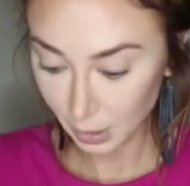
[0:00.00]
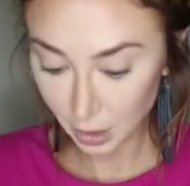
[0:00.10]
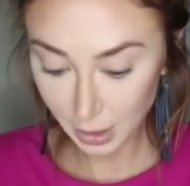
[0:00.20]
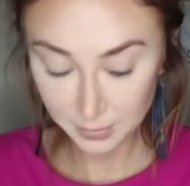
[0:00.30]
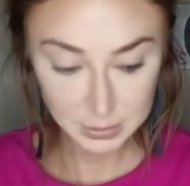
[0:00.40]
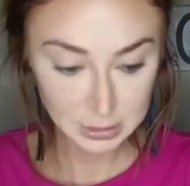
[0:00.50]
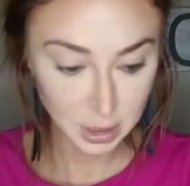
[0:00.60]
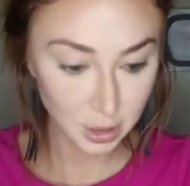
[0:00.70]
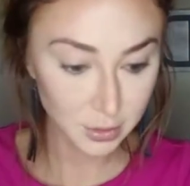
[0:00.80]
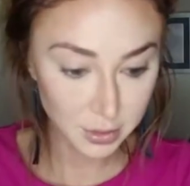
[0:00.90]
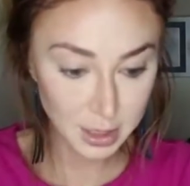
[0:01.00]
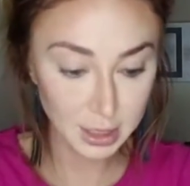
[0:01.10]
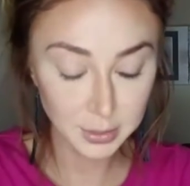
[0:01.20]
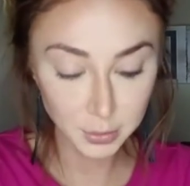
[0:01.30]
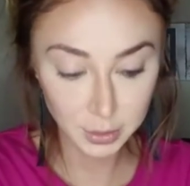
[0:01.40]
Okay, so
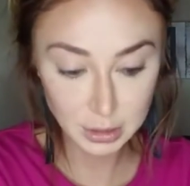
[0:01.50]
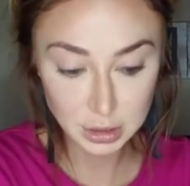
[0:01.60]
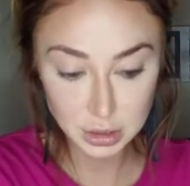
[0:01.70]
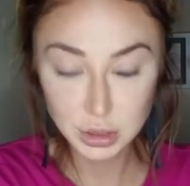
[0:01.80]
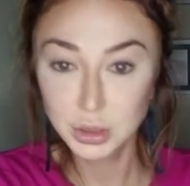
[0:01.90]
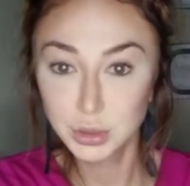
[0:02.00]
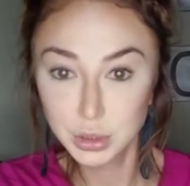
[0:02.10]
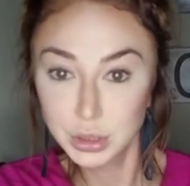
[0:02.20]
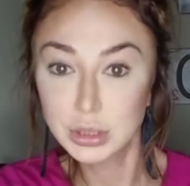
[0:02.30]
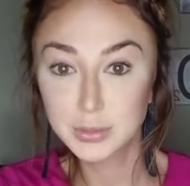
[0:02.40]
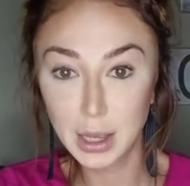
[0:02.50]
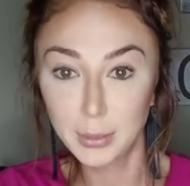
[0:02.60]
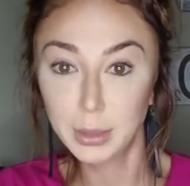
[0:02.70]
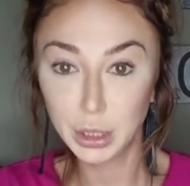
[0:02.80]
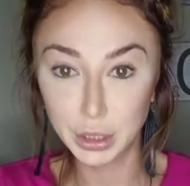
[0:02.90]
then I'm going to use
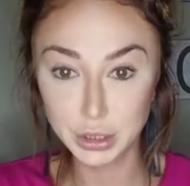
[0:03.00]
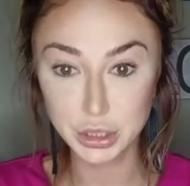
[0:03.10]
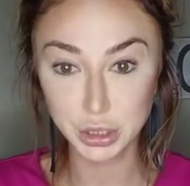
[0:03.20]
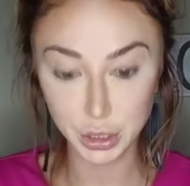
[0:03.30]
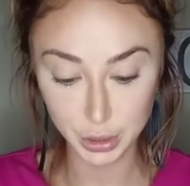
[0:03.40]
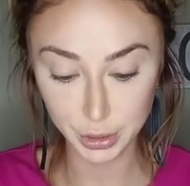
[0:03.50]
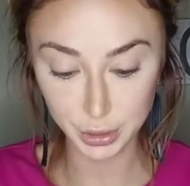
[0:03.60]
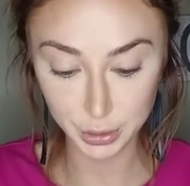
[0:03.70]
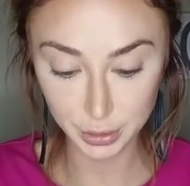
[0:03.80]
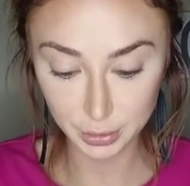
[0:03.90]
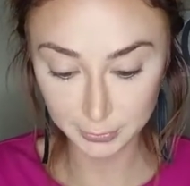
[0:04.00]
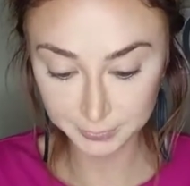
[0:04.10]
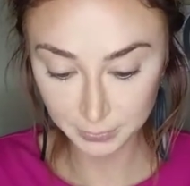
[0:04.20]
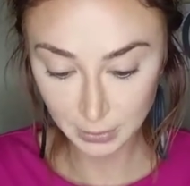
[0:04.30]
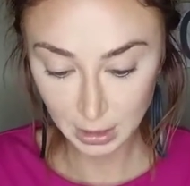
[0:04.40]
my blush, girl.
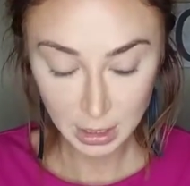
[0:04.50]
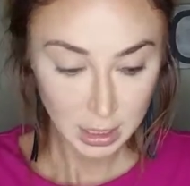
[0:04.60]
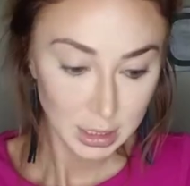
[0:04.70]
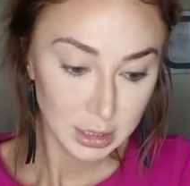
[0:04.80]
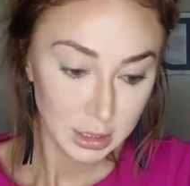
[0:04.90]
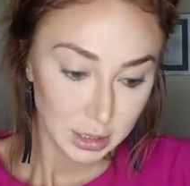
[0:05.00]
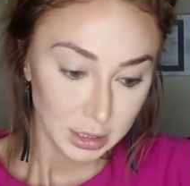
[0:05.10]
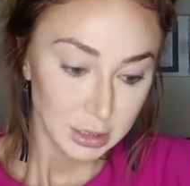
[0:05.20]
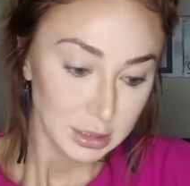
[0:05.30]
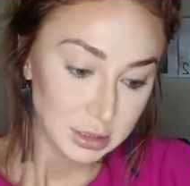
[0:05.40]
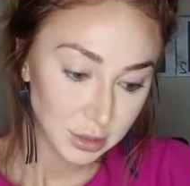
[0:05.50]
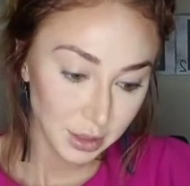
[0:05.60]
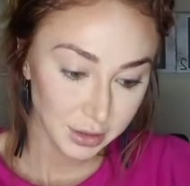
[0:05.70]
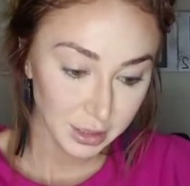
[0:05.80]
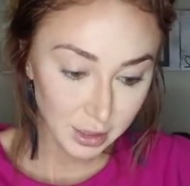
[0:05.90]
So
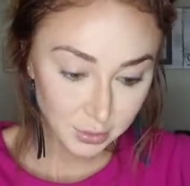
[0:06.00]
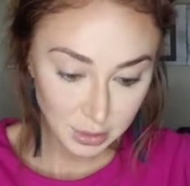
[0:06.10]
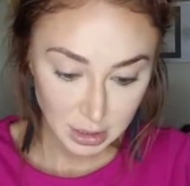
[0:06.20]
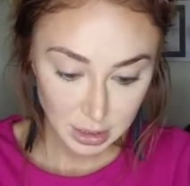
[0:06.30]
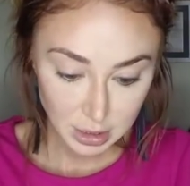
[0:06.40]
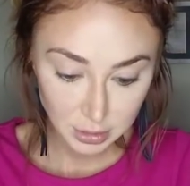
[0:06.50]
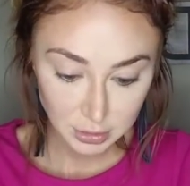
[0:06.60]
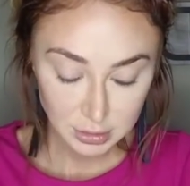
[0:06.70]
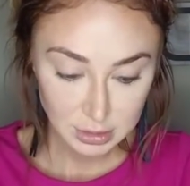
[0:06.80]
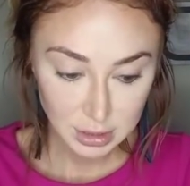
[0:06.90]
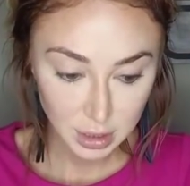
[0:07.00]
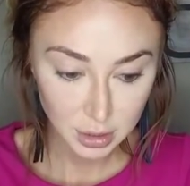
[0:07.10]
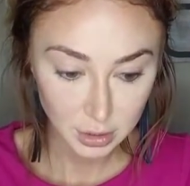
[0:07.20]
I think I want to use...